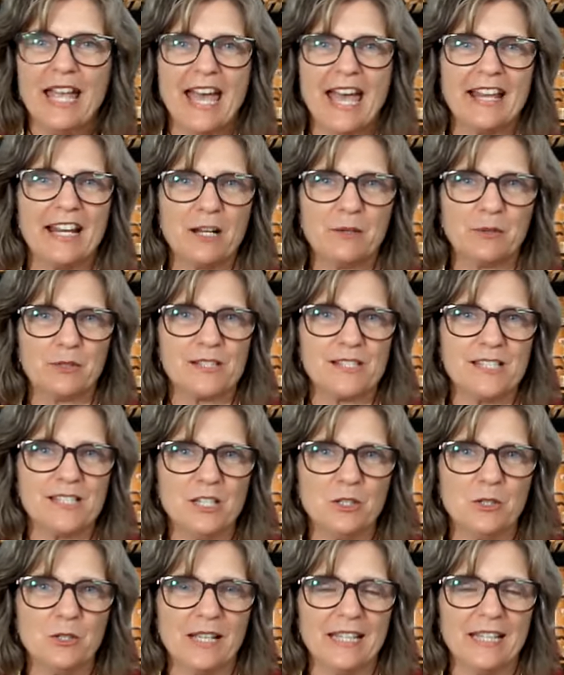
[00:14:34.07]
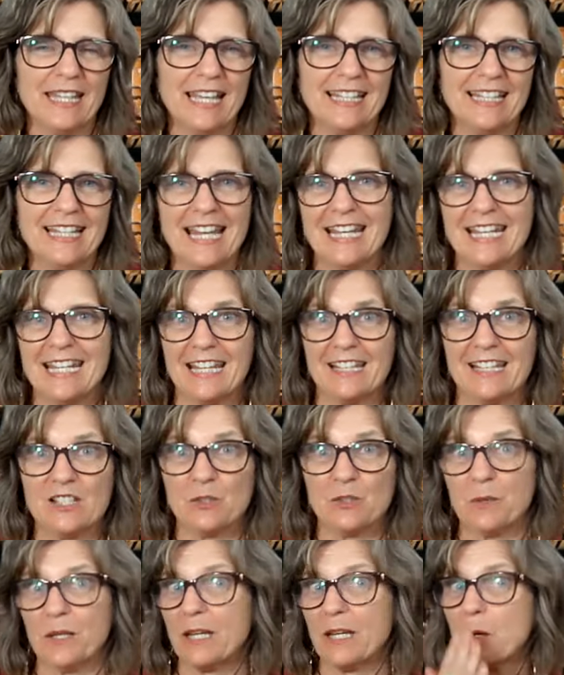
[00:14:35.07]
And I will see you again
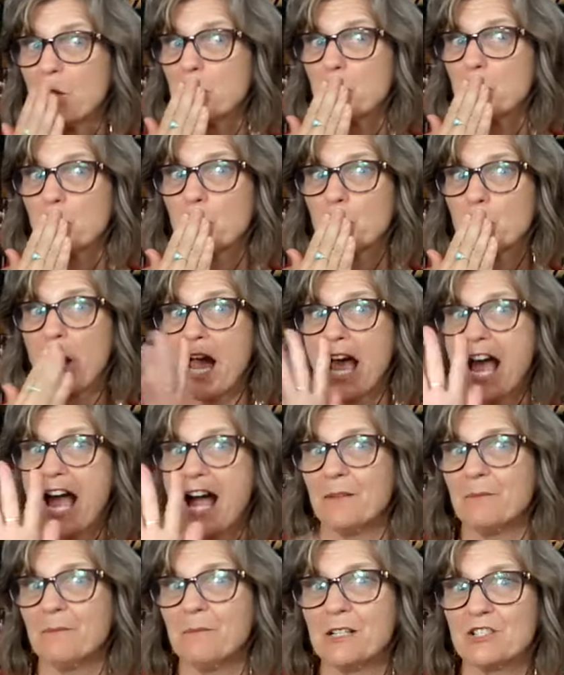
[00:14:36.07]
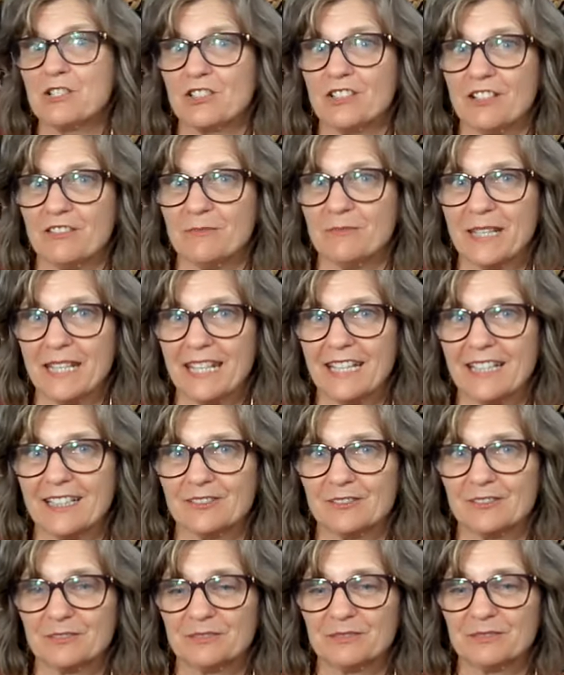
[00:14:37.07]
next week. Much
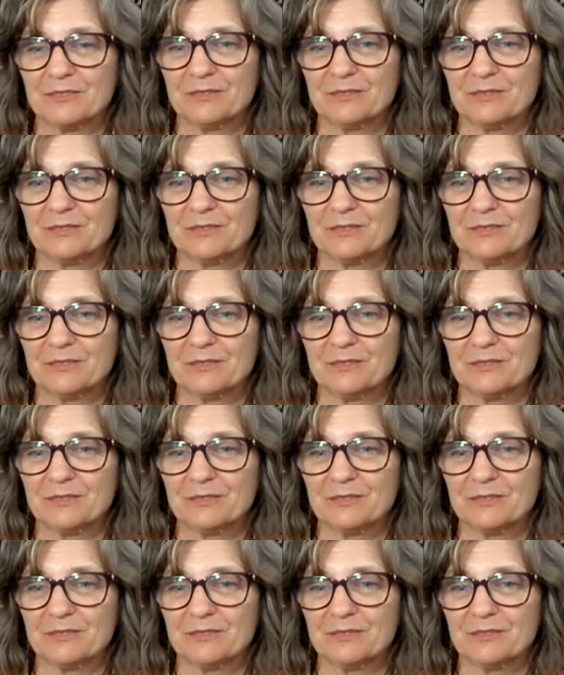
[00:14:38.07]
lovemaking.